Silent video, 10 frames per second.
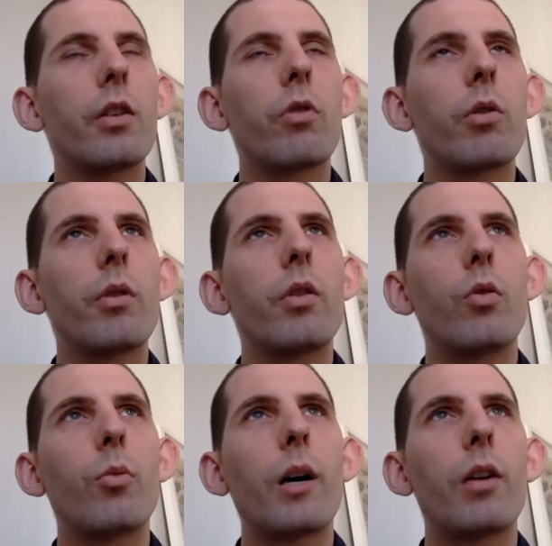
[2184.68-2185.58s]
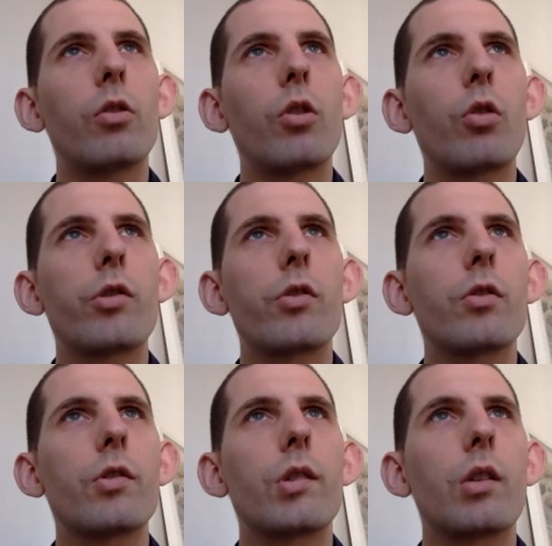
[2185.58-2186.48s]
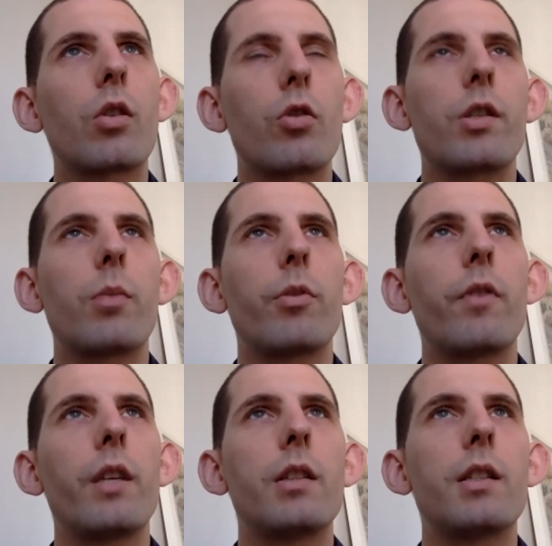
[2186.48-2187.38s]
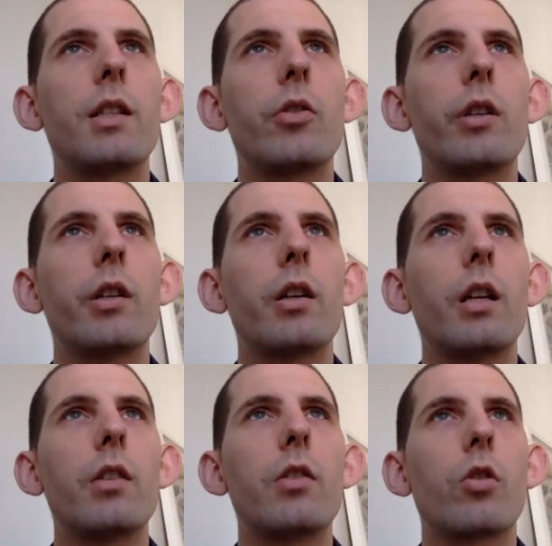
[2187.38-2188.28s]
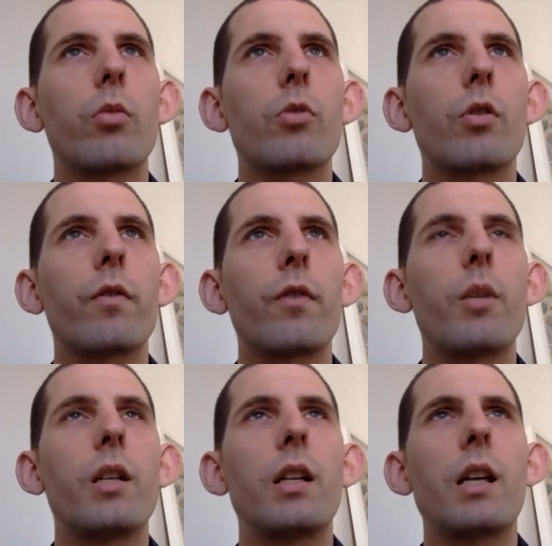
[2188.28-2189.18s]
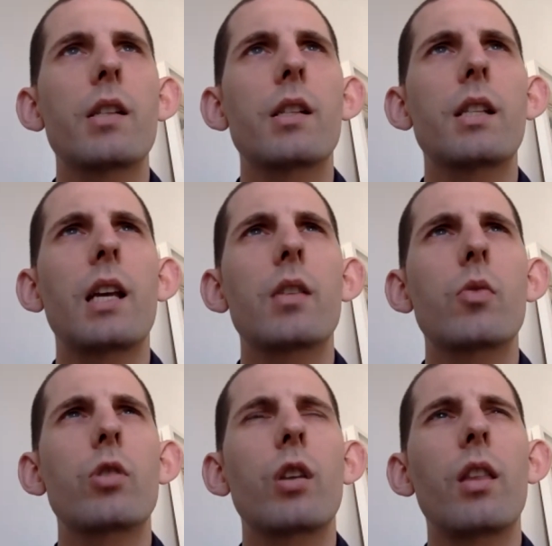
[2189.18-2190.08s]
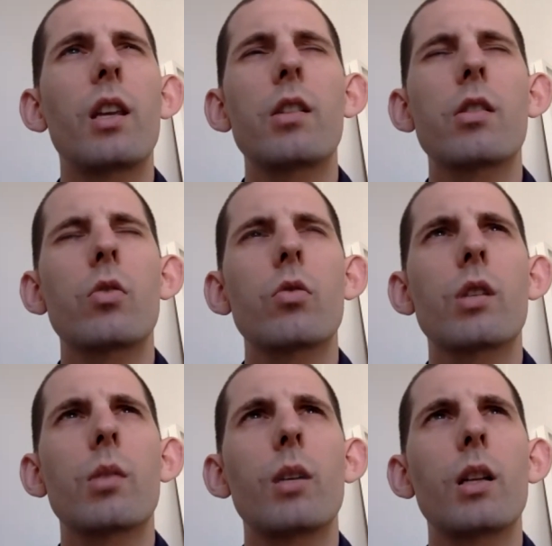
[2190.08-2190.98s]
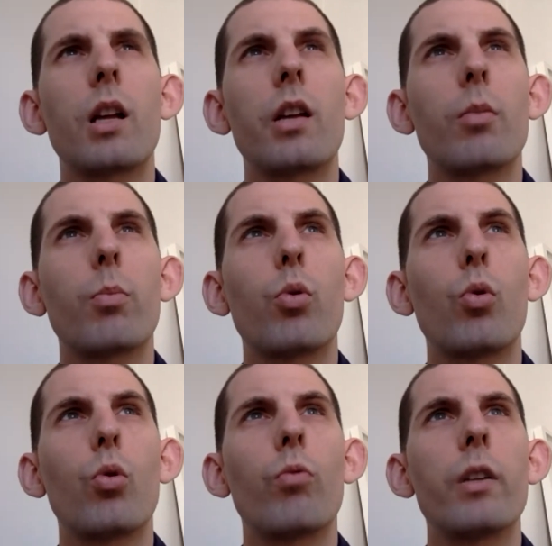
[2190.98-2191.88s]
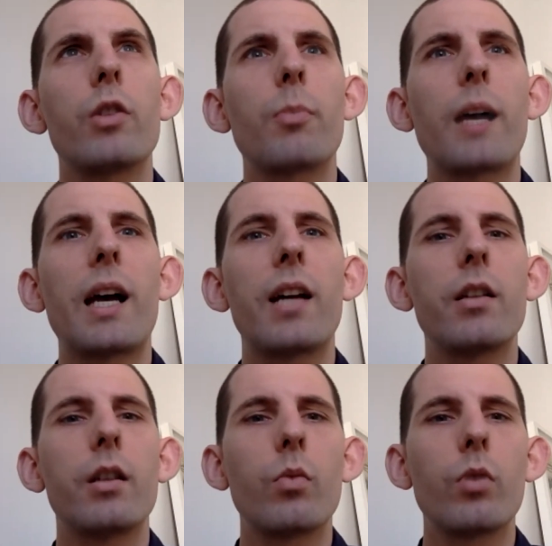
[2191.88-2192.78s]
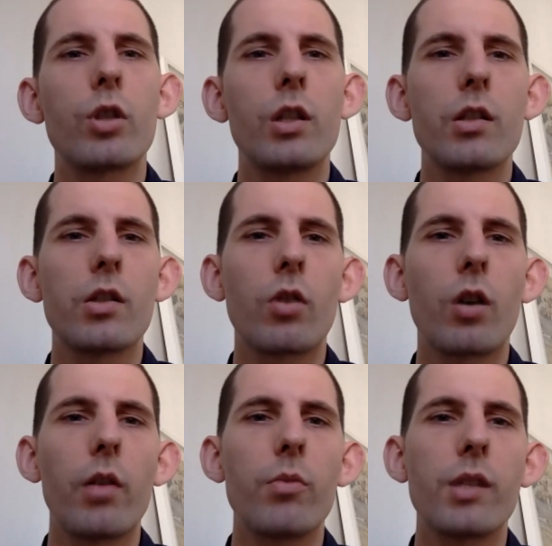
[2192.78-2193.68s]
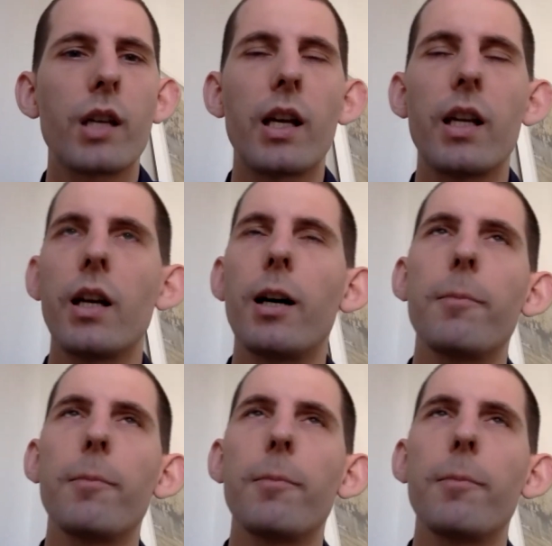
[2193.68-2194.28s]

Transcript: agree with you about Lohse's concept of the interior, in terms of, I mean, he has a text which I think is called something like The Poor Rich Man, in which he describes a